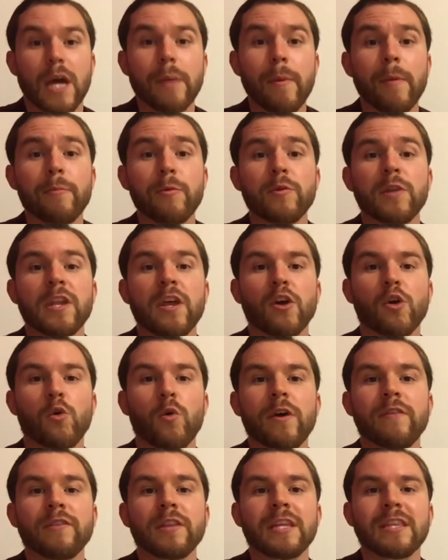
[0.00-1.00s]
To come up with an
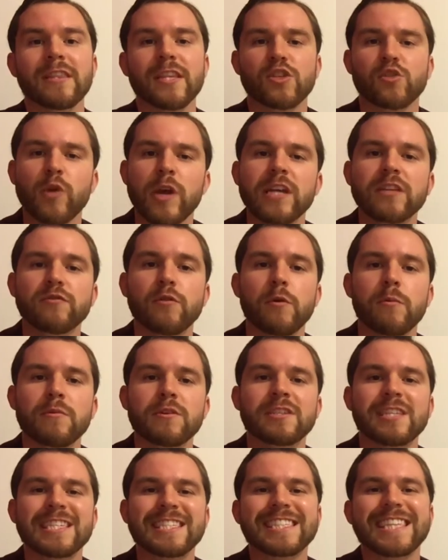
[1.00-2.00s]
equivalent, the
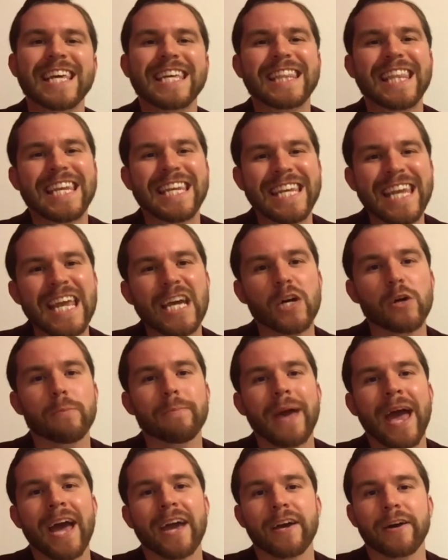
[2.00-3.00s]
Transformers is like the
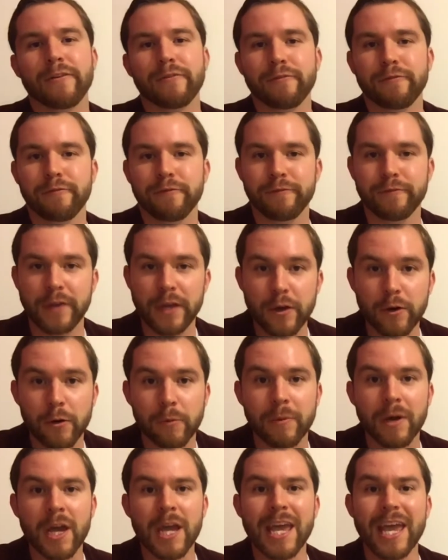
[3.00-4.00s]
Nickelback of
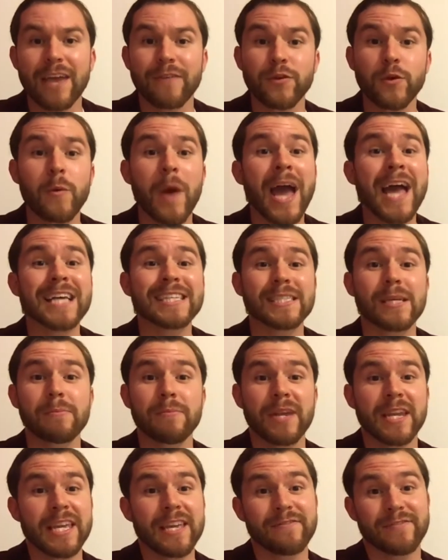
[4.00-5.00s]
film. If you ask
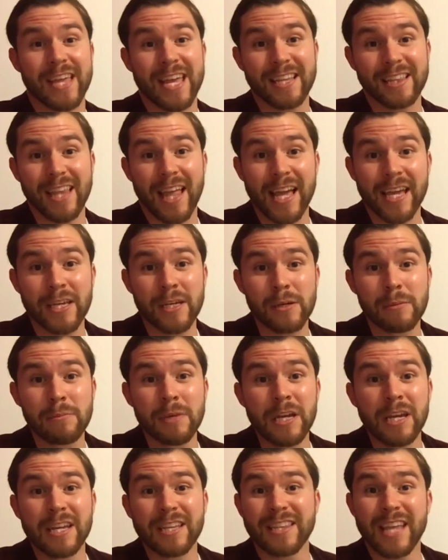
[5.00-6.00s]
somebody if they like
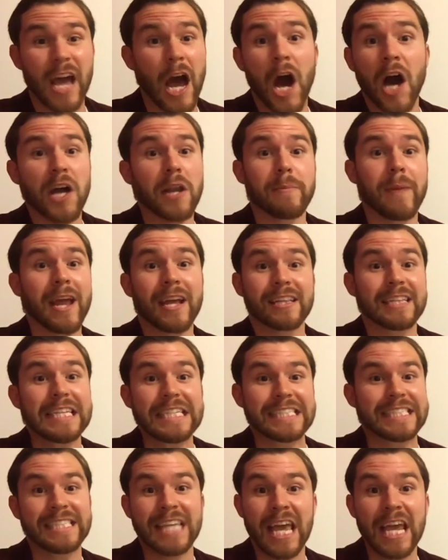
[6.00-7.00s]
them, they
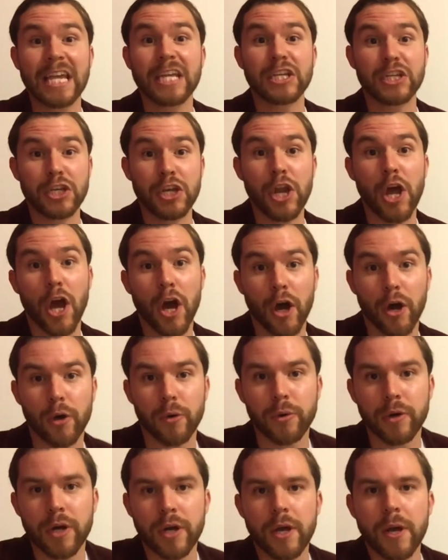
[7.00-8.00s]
automatically say
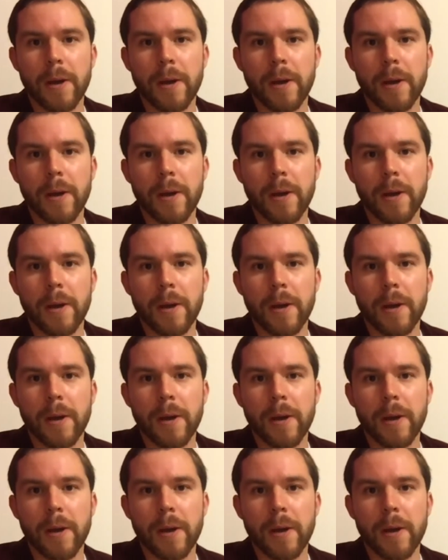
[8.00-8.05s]
no.